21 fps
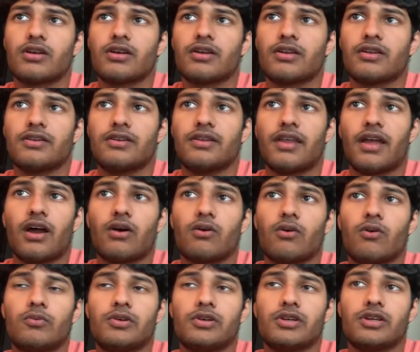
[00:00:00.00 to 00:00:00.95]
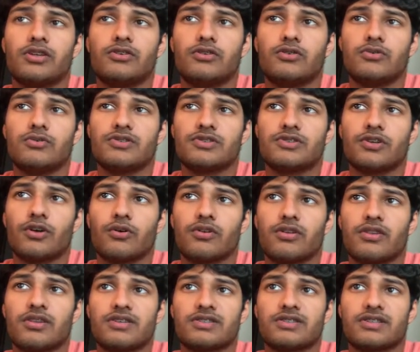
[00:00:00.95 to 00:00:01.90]
now what we can do is go to
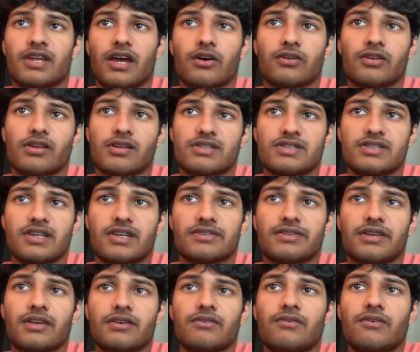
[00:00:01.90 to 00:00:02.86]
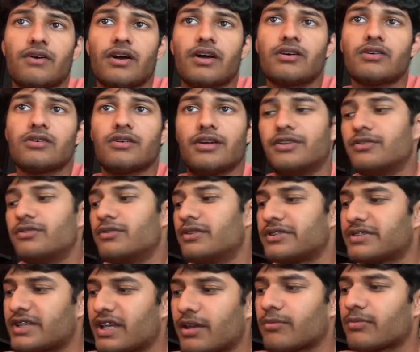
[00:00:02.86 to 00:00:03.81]
the style.css file and do the
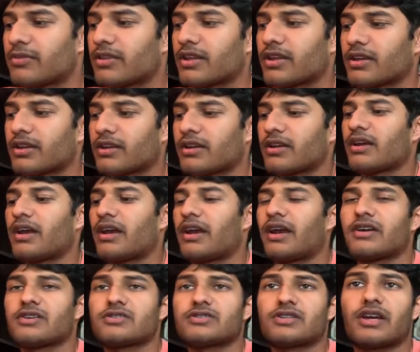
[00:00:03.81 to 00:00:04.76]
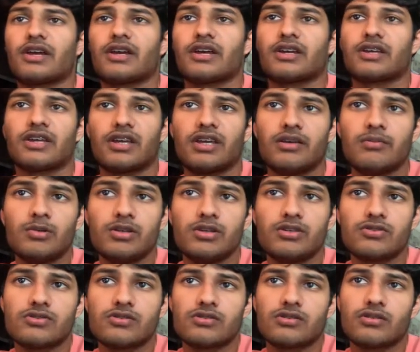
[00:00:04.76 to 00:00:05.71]
same thing. Hashtag
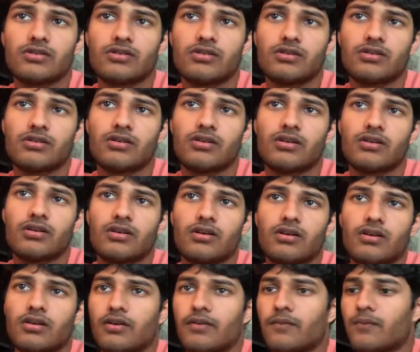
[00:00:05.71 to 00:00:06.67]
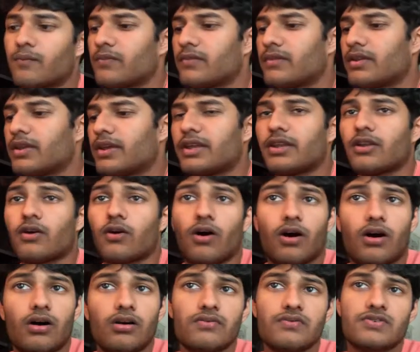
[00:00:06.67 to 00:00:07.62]
image. And now
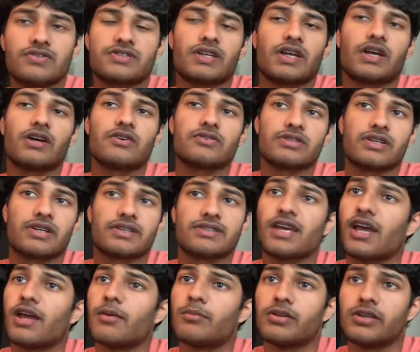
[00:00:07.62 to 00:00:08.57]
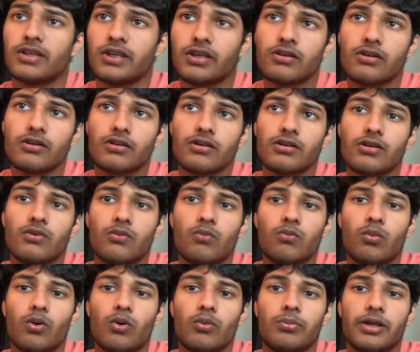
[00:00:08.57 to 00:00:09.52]
all of the styles that I type in here
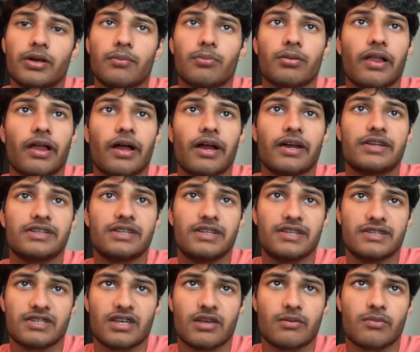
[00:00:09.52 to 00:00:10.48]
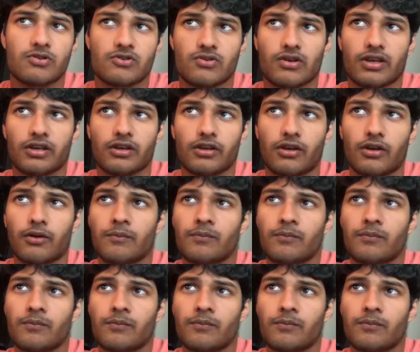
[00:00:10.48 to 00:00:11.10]
will be applied to this image right here.